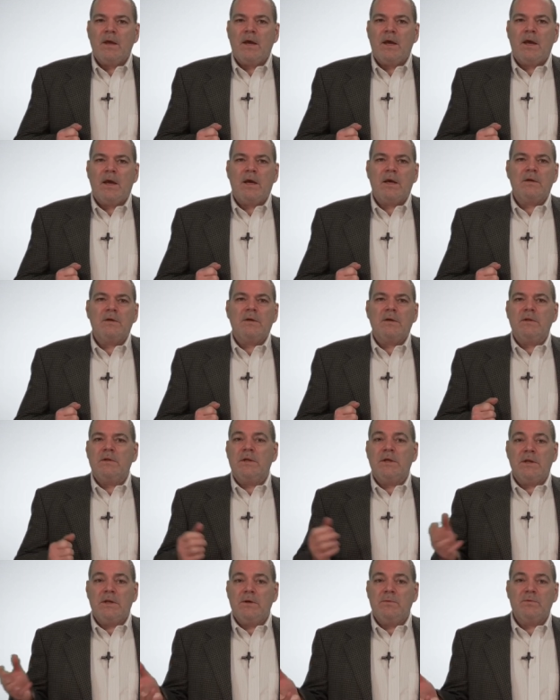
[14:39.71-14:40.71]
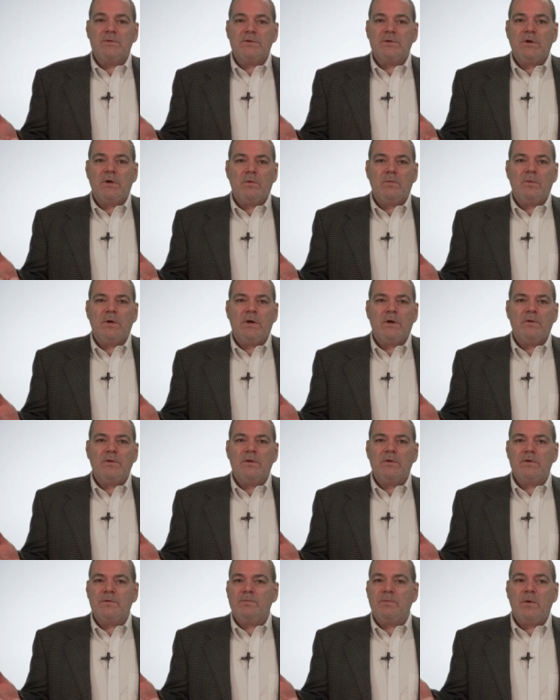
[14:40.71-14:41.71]
And then he was told, well,
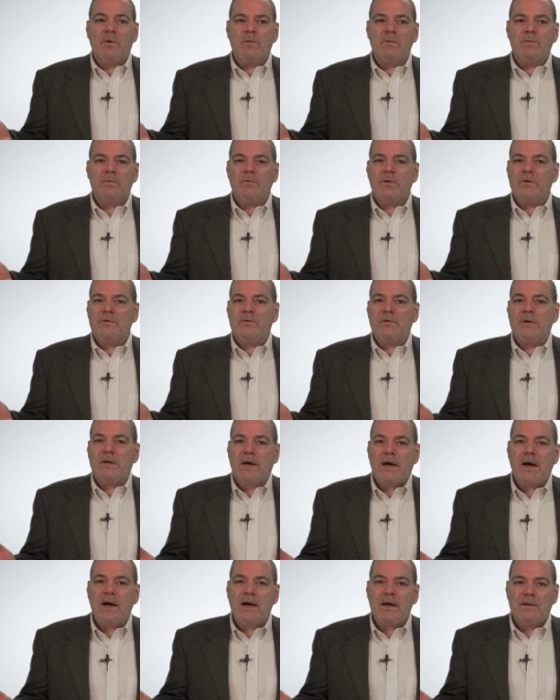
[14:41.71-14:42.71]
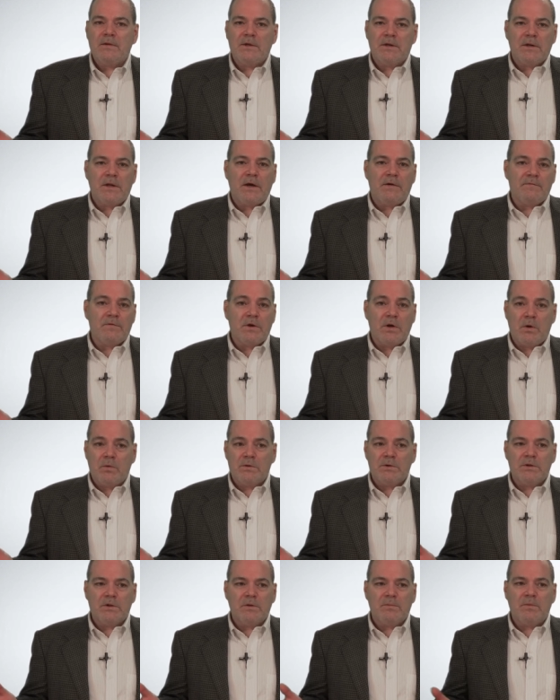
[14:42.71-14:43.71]
the poor would rather die than to have to go
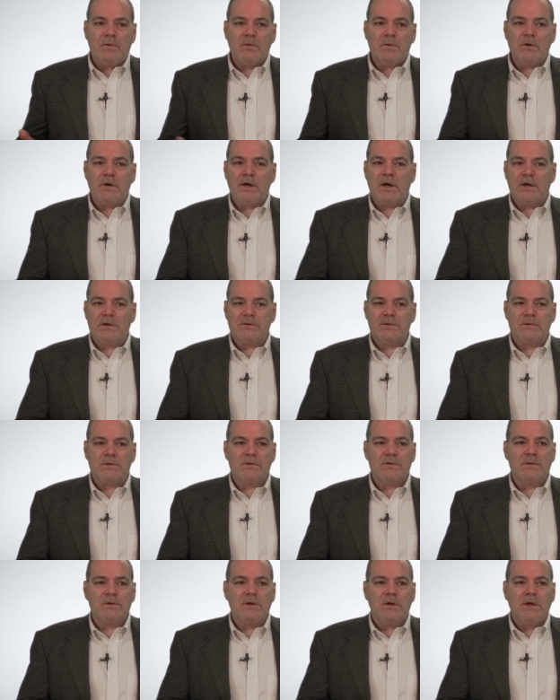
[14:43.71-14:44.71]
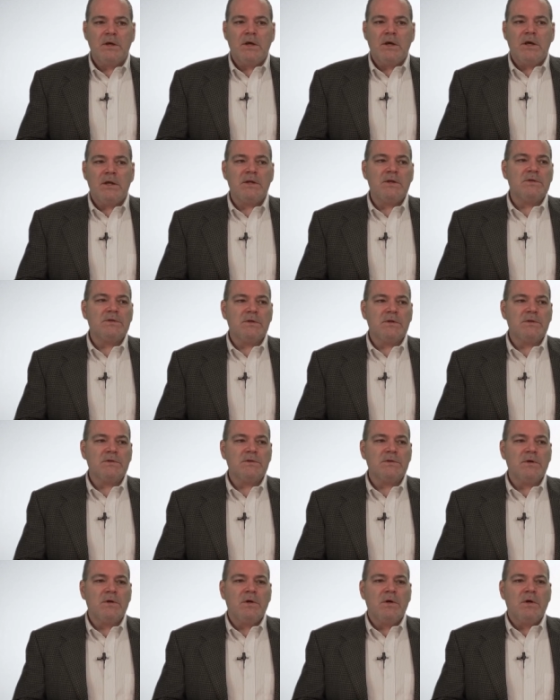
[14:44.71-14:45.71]
into the poorhouses. And he
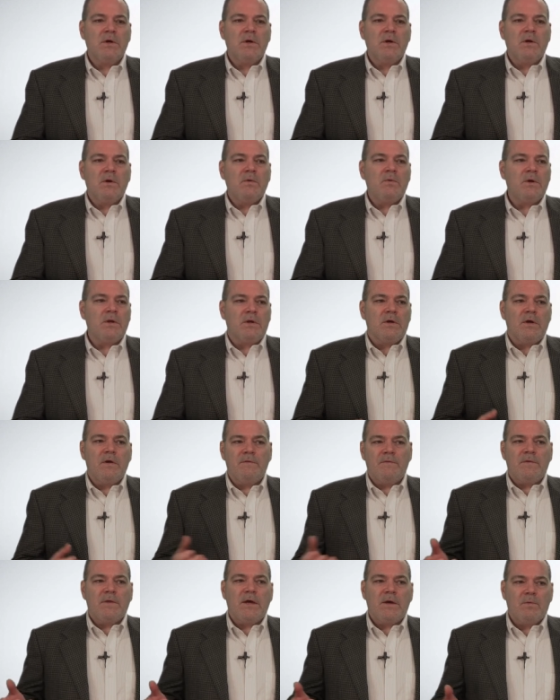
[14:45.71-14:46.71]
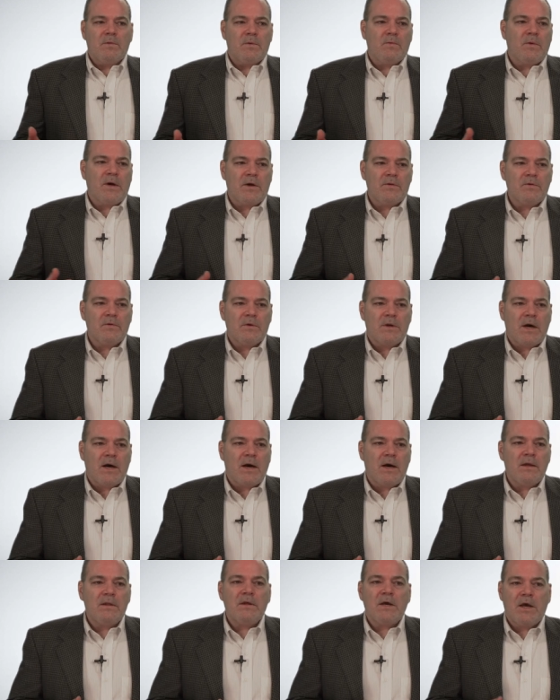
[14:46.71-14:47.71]
says, well, if they would rather
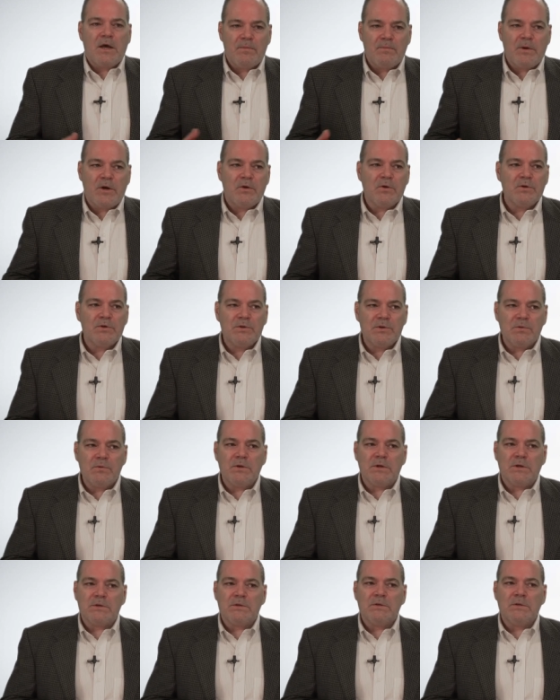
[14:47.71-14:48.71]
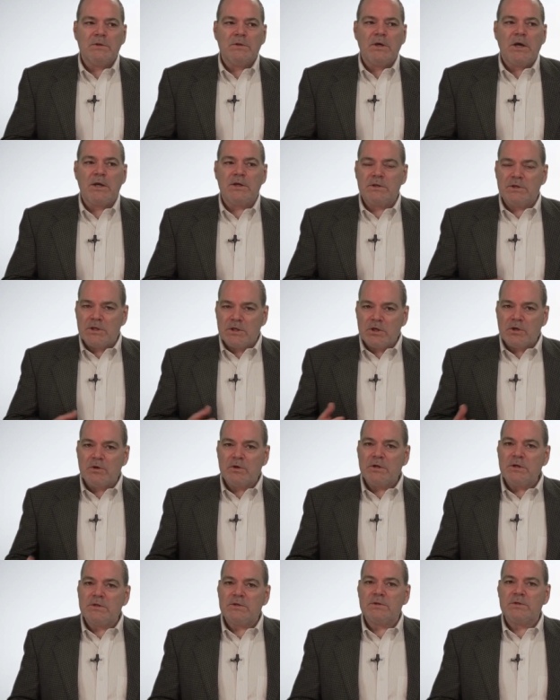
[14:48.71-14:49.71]
die, they had better do it and
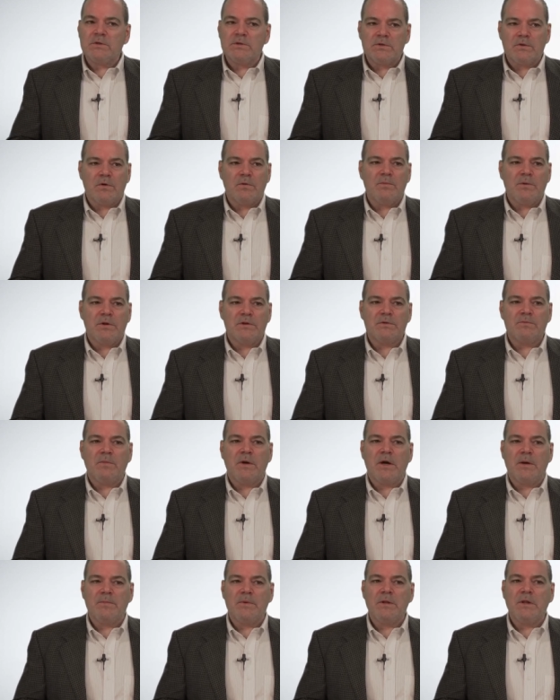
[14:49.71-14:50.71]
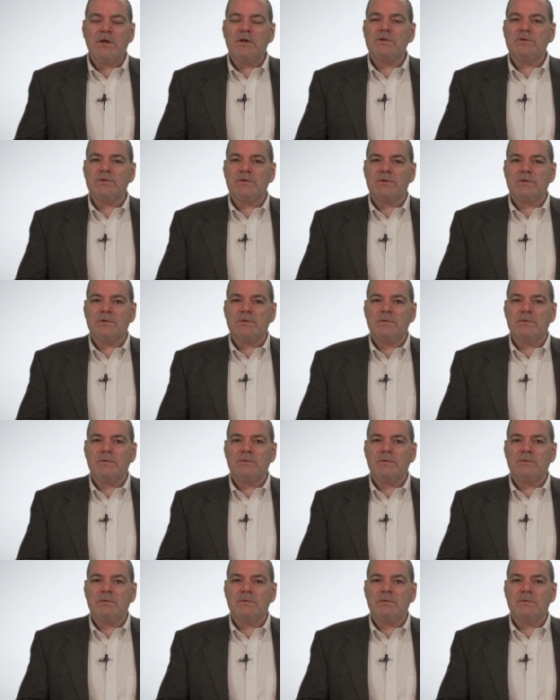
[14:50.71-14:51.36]
decrease the surplus population.